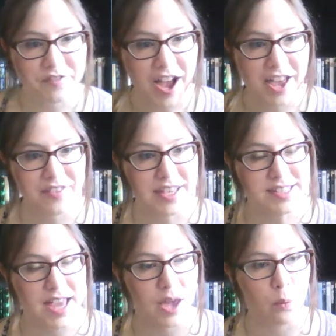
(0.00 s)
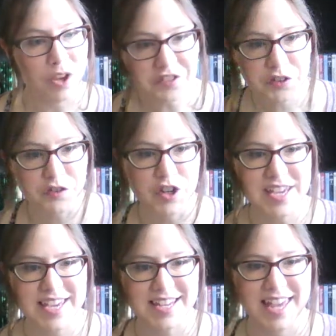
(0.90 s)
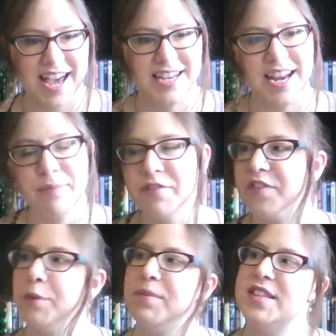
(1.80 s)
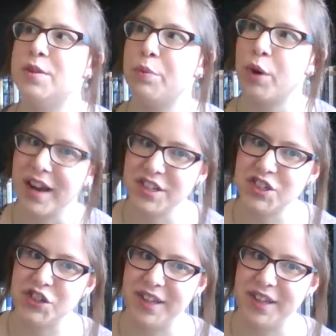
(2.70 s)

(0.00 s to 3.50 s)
5 is a wafer-free Kit Kat. Name a film that surprised you